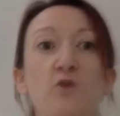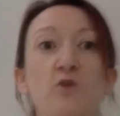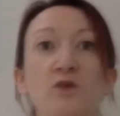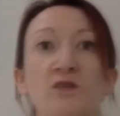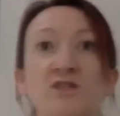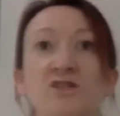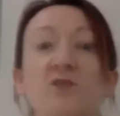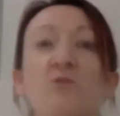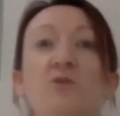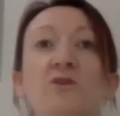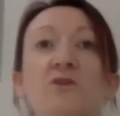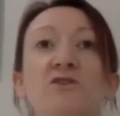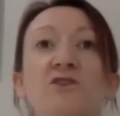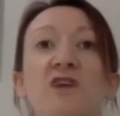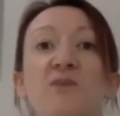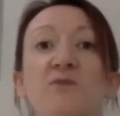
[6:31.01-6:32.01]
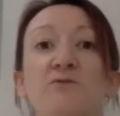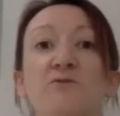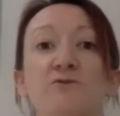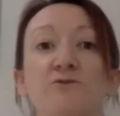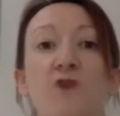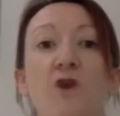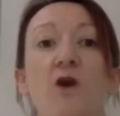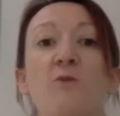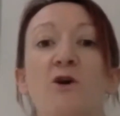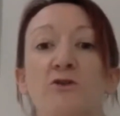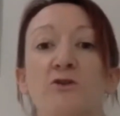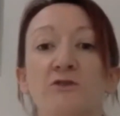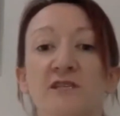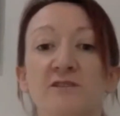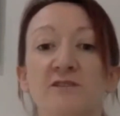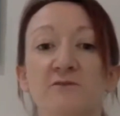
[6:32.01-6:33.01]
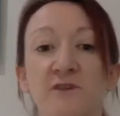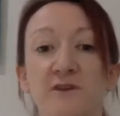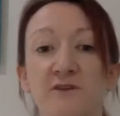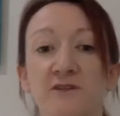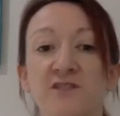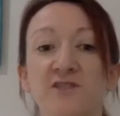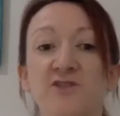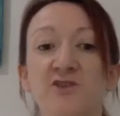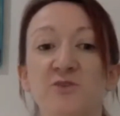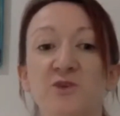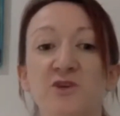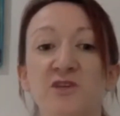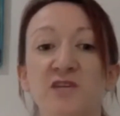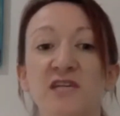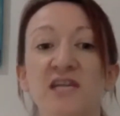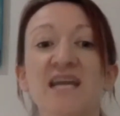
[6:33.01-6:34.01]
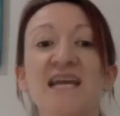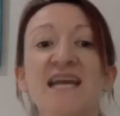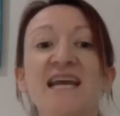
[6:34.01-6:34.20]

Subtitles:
or some other type of trauma or interference in your body.